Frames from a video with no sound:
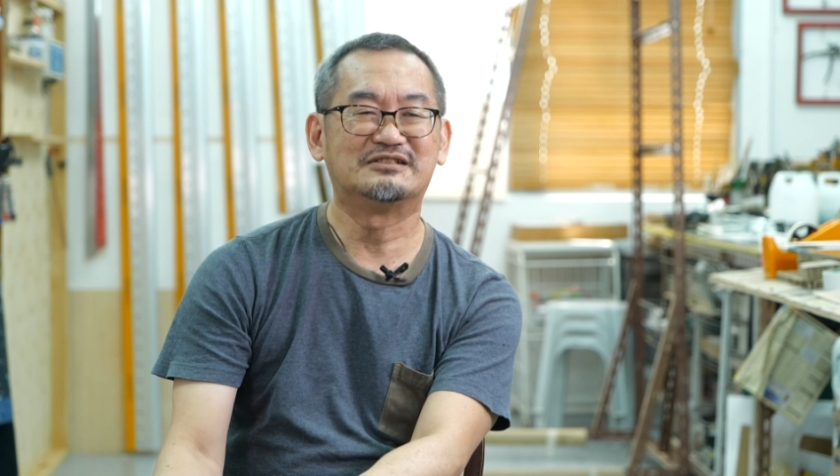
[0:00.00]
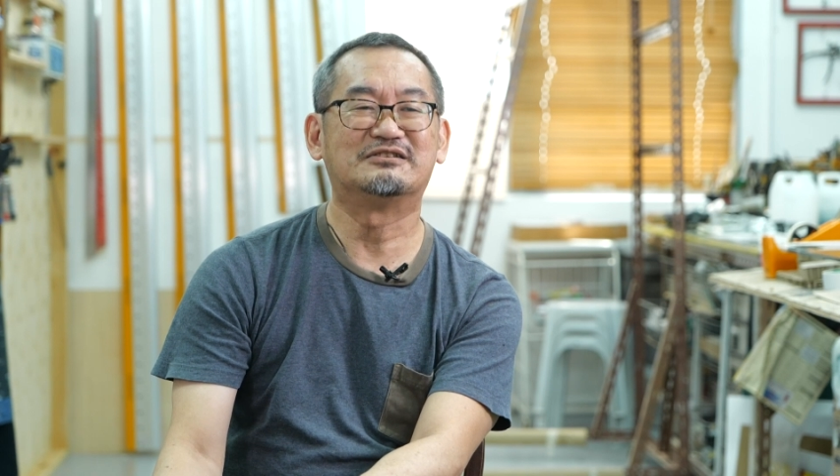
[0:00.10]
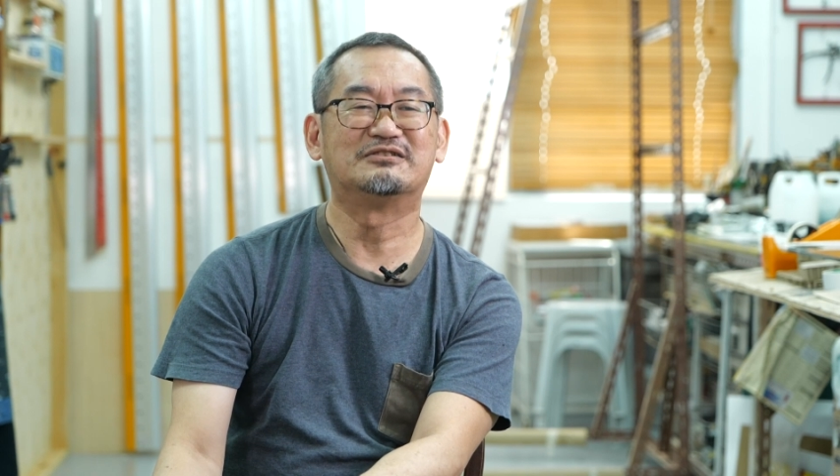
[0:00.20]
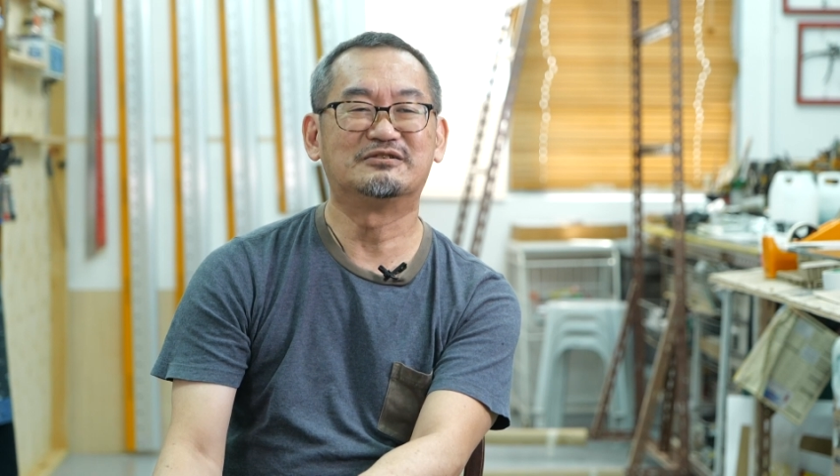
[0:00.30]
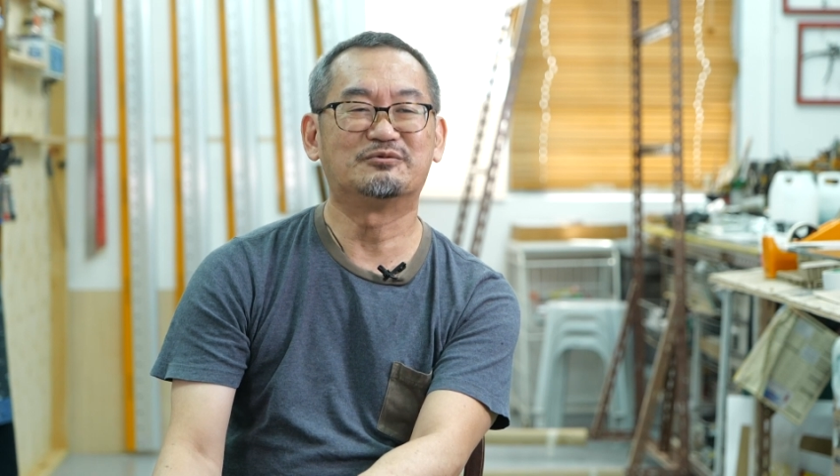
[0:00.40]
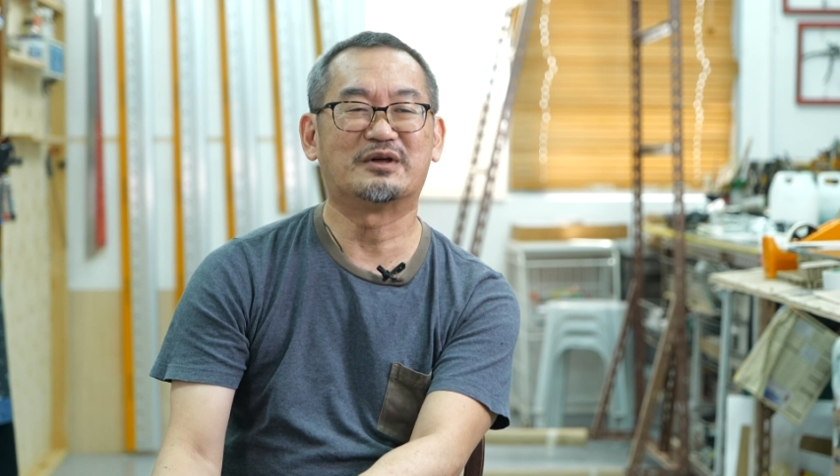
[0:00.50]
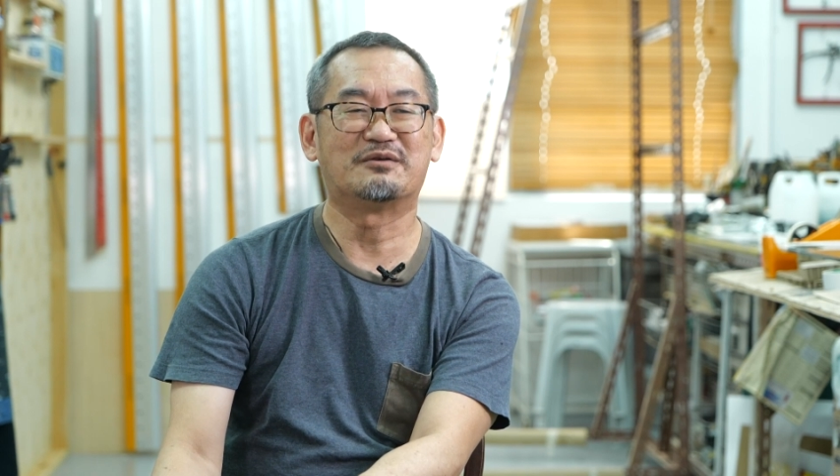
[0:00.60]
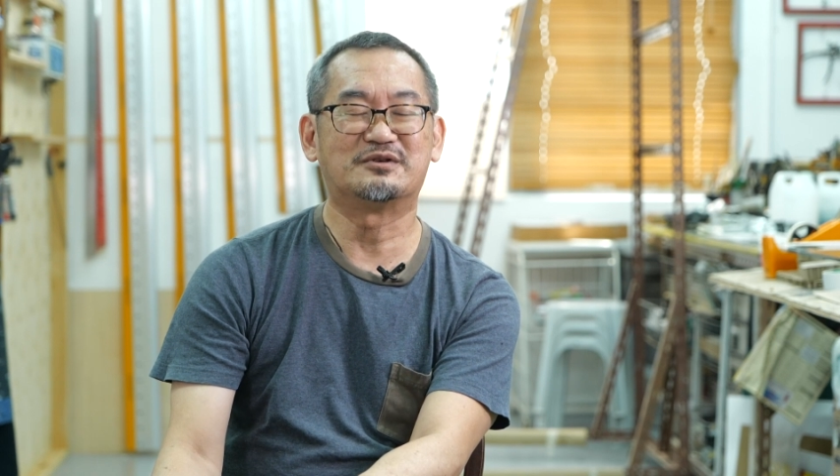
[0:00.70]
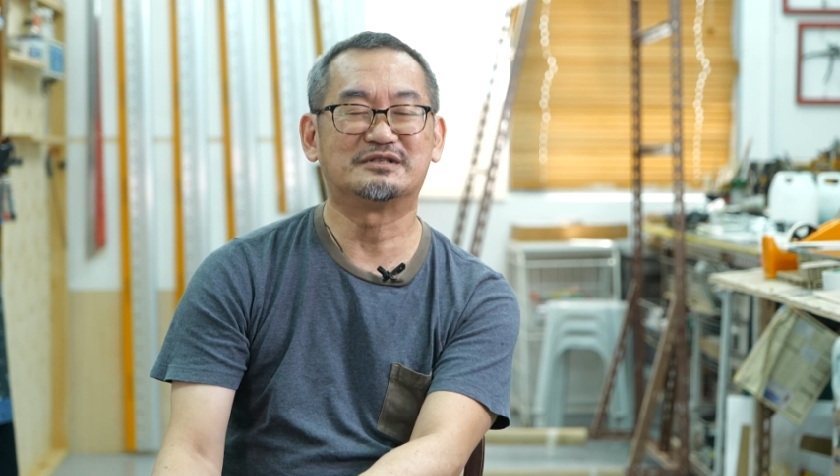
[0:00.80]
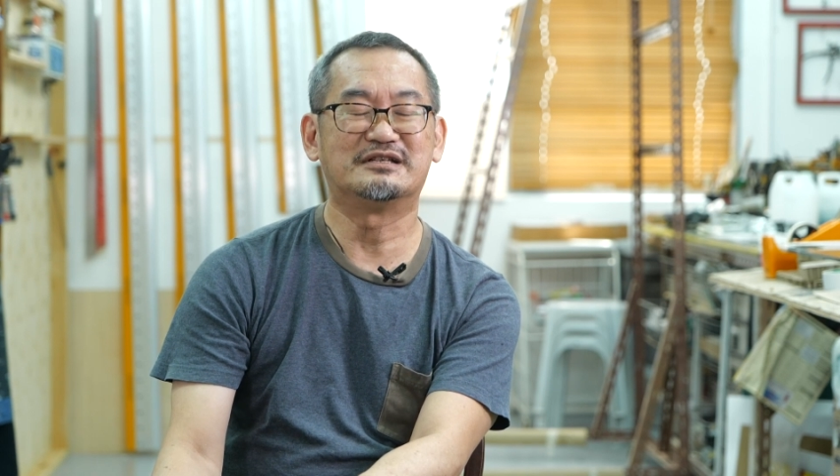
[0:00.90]
So
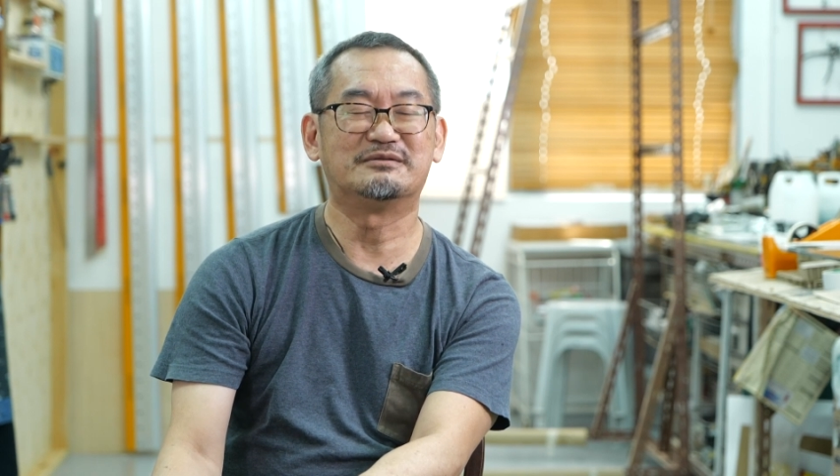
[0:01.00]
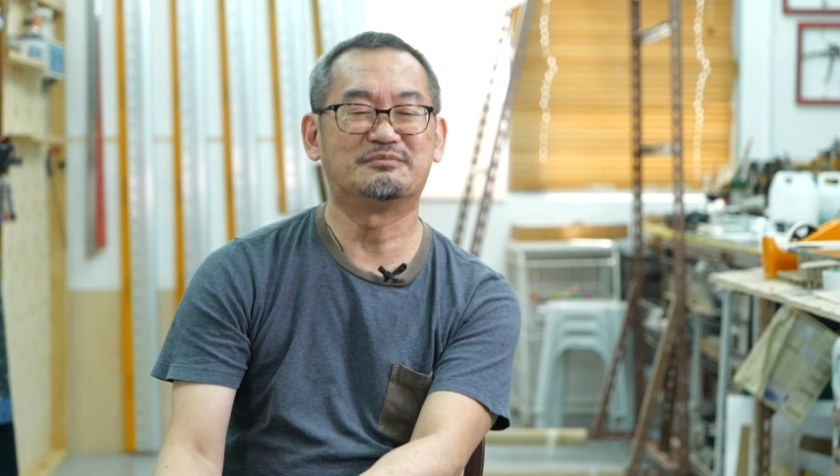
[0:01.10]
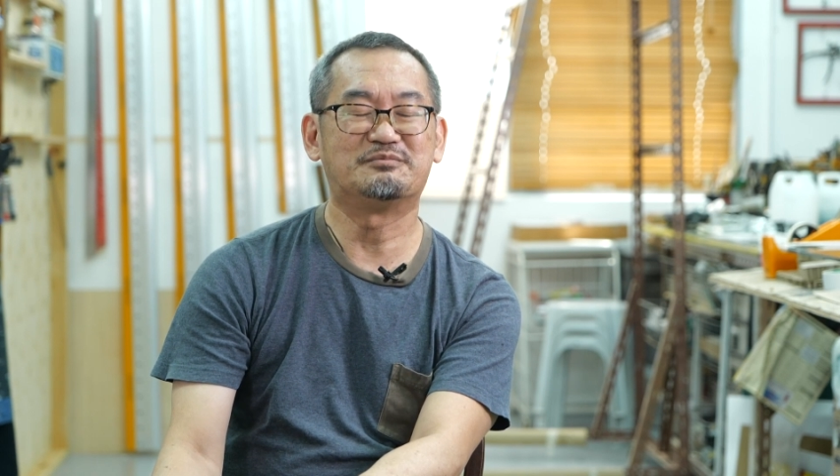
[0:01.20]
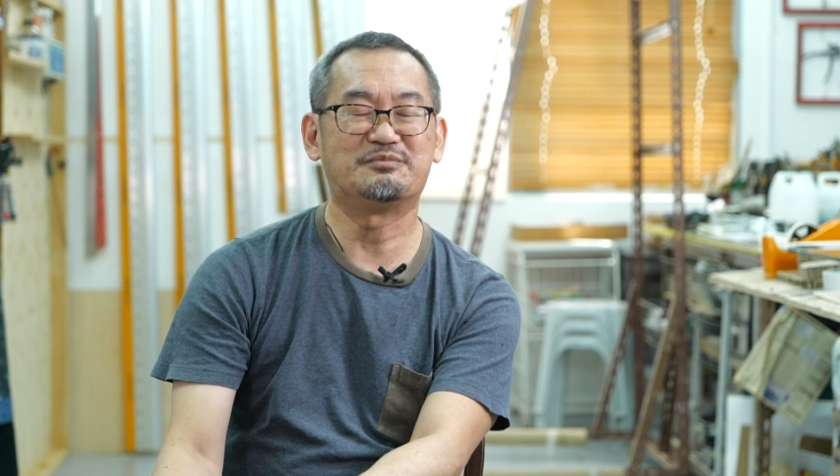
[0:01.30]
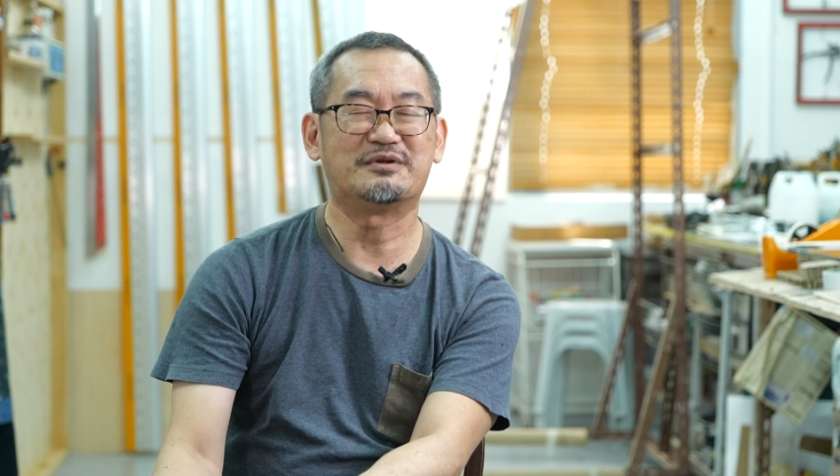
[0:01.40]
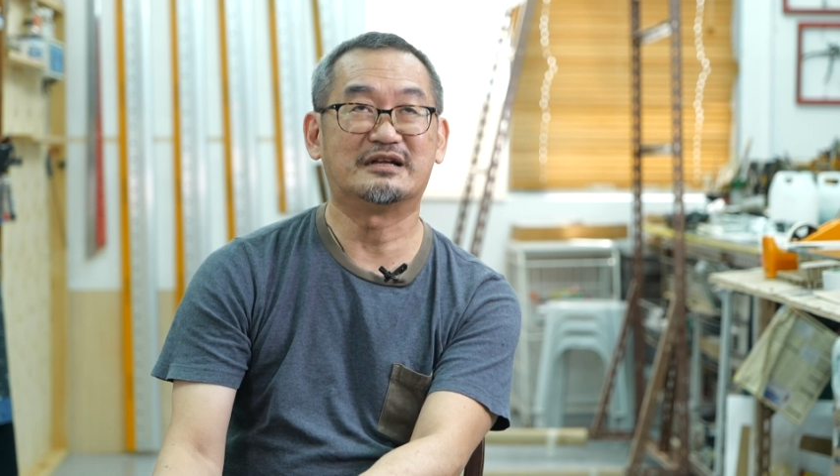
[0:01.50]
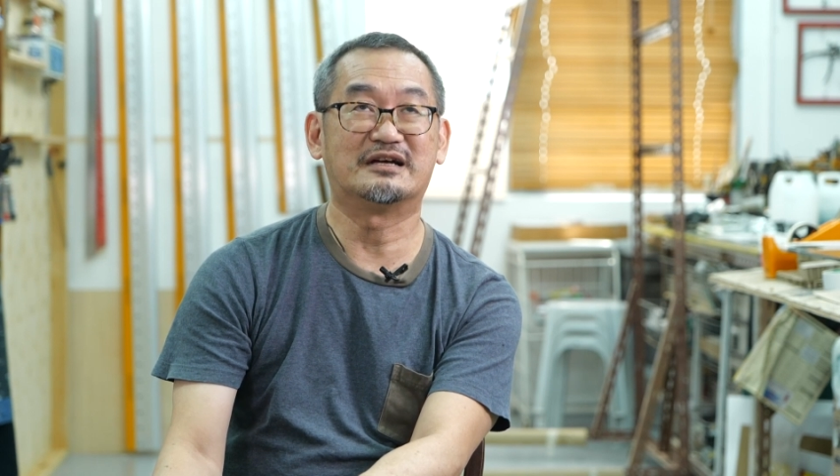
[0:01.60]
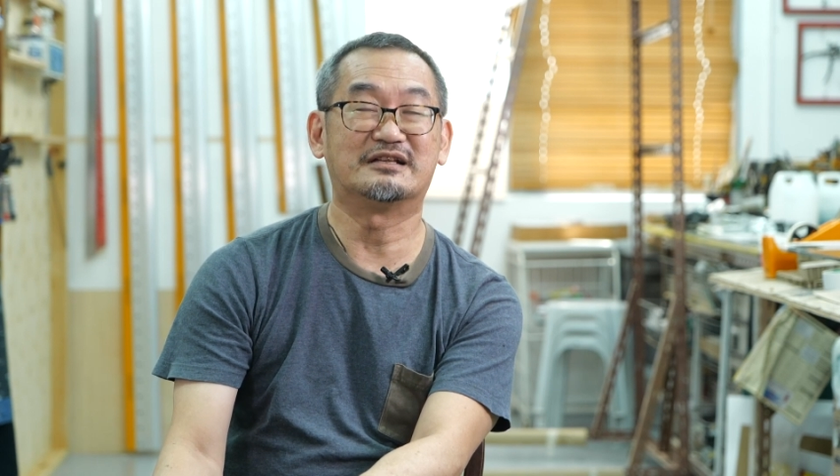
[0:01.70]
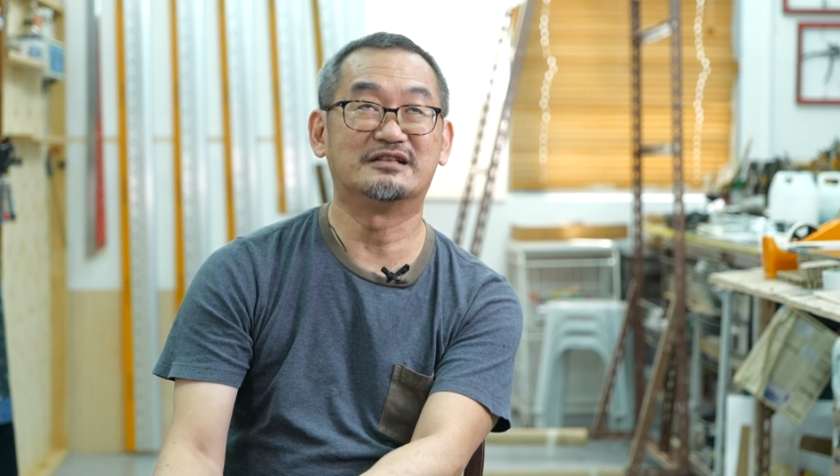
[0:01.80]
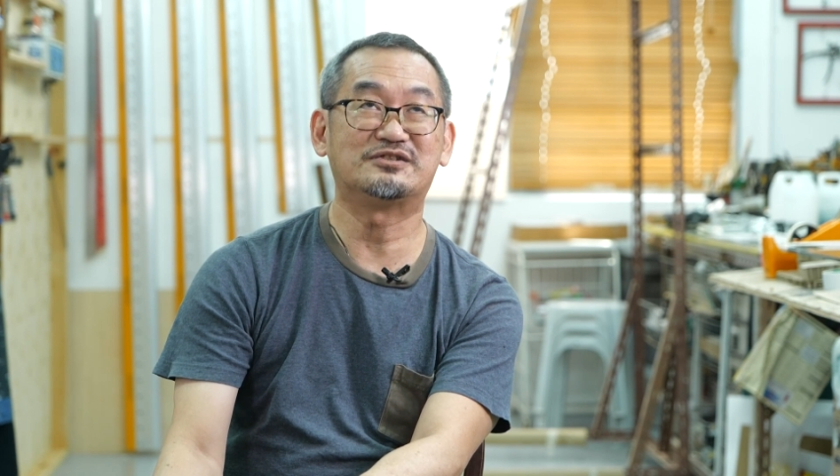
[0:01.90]
when I was
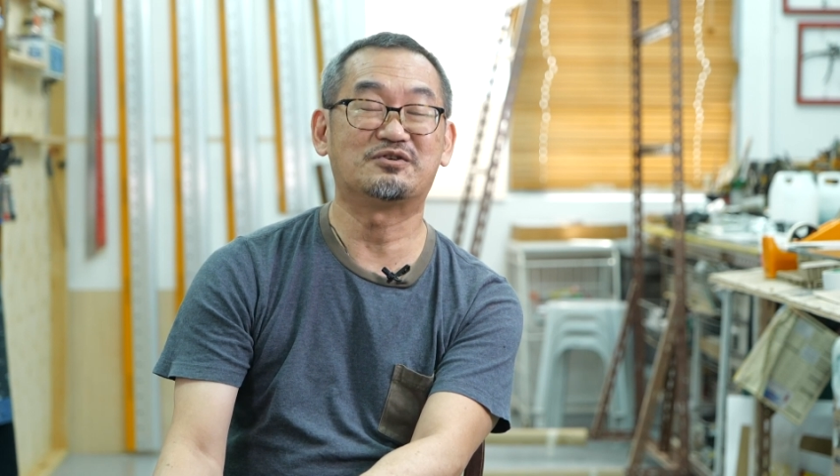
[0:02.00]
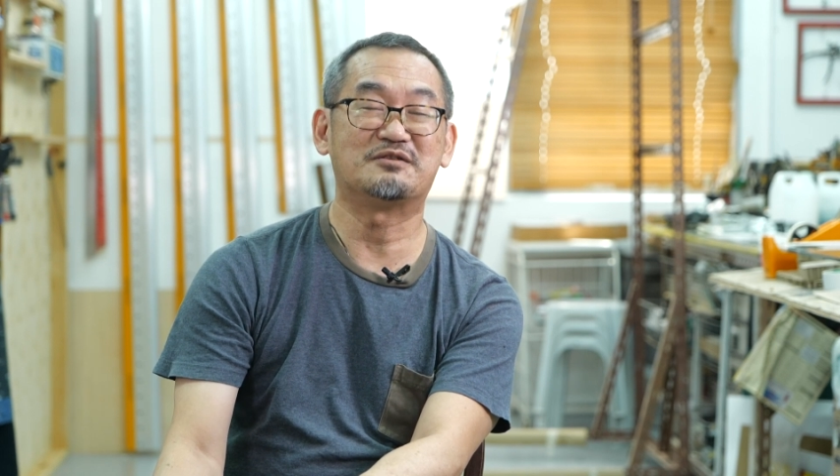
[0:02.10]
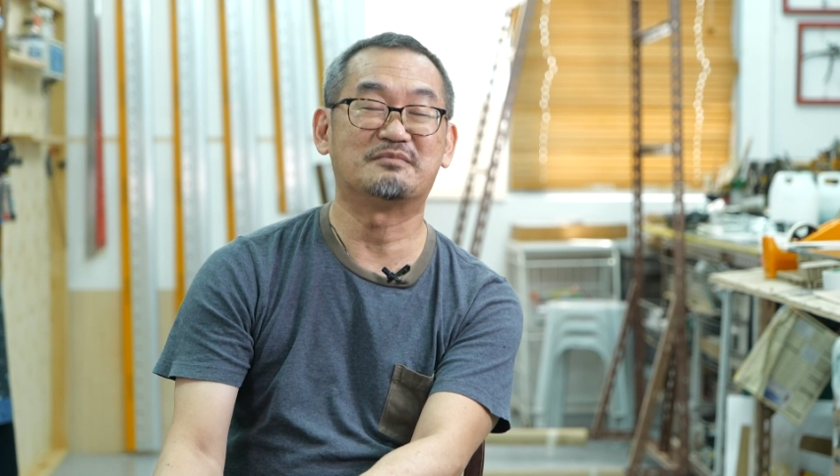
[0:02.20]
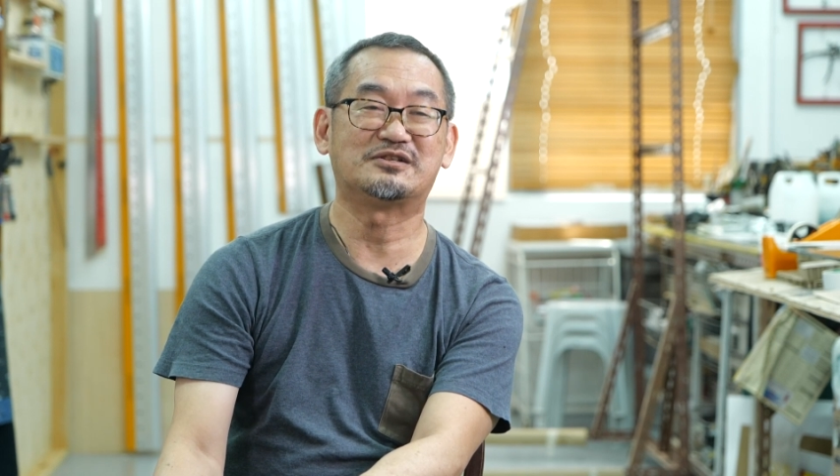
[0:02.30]
installed